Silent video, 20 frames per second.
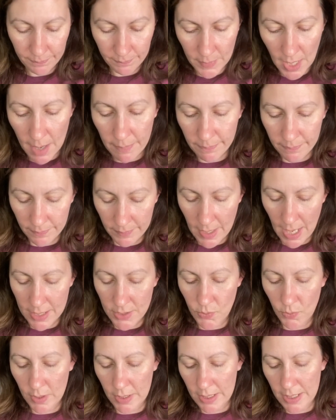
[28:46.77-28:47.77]
Yep,
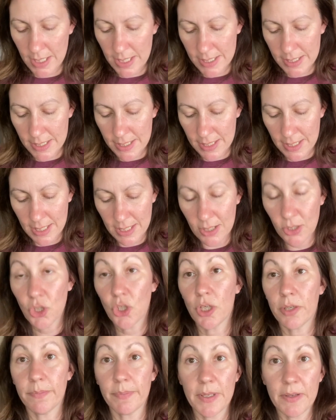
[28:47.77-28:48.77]
that's what it is.
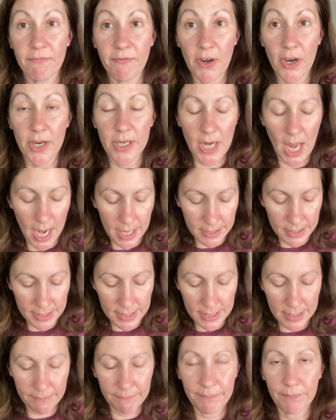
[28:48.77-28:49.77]
Could be very
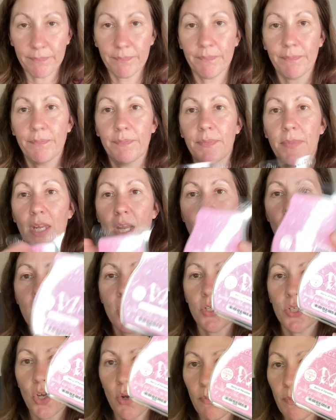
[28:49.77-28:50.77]
nice.
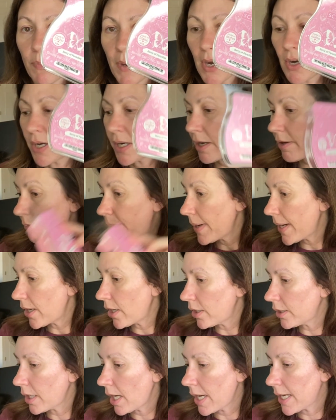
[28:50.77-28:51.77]
So Berry of
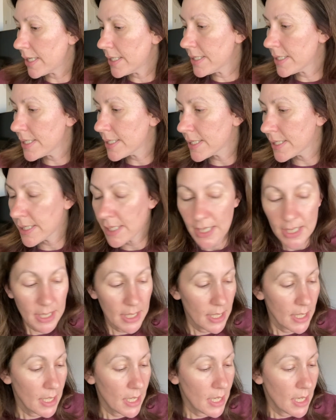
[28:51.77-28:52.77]
Paradise.
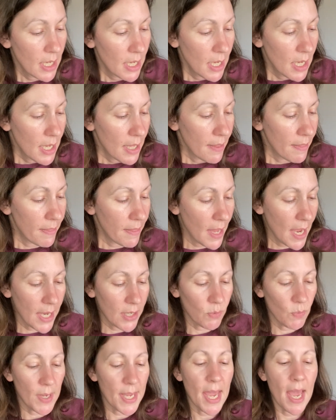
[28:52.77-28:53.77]

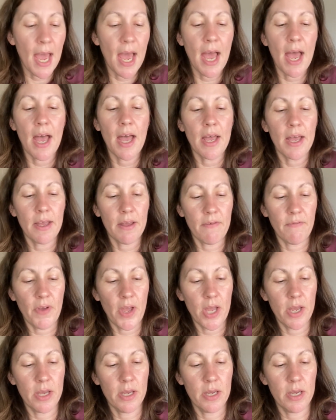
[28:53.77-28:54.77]
Then we have
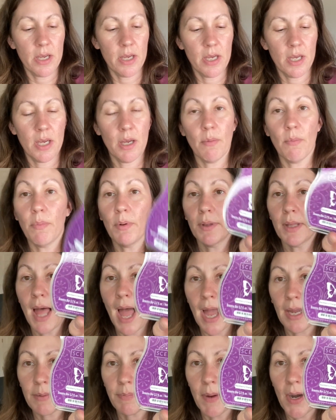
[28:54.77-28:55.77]

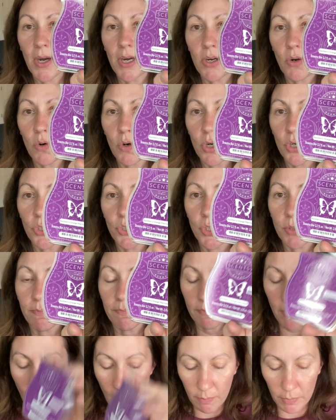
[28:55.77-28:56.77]
Blackberry Orange
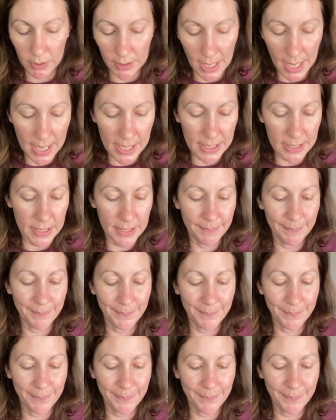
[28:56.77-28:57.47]
Marmalade.